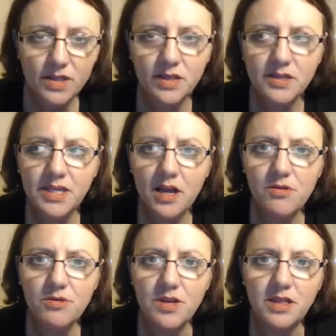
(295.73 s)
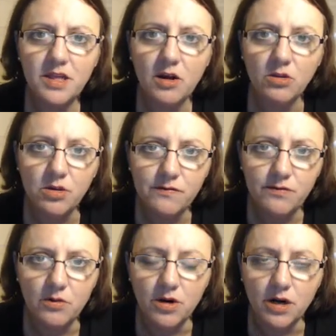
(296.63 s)
The other thing that I'll look
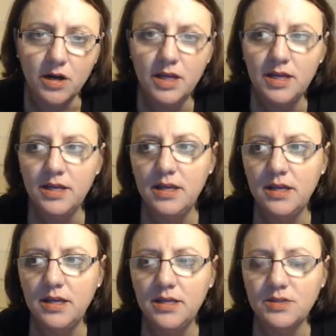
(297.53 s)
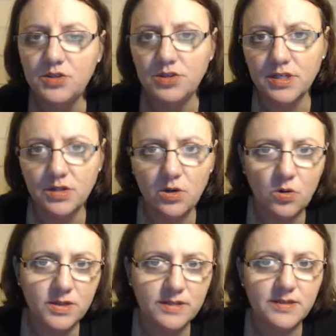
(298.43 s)
for is during the
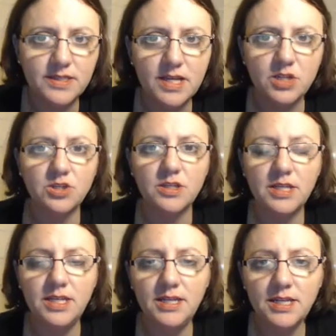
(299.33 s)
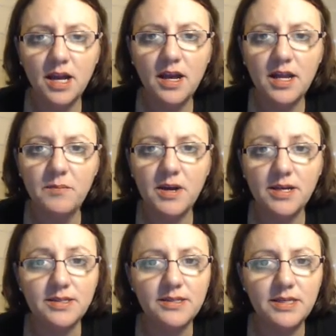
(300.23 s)
course of the session, anytime
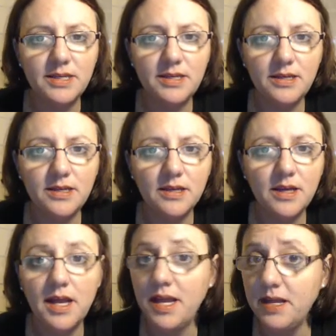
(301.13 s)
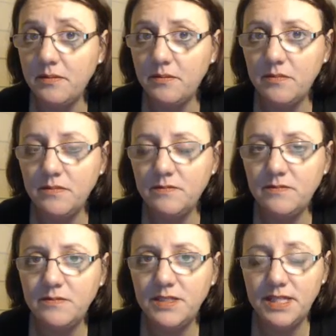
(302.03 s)
I see a
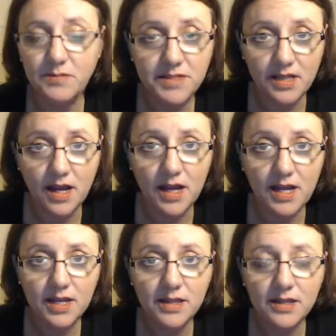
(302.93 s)
deep sigh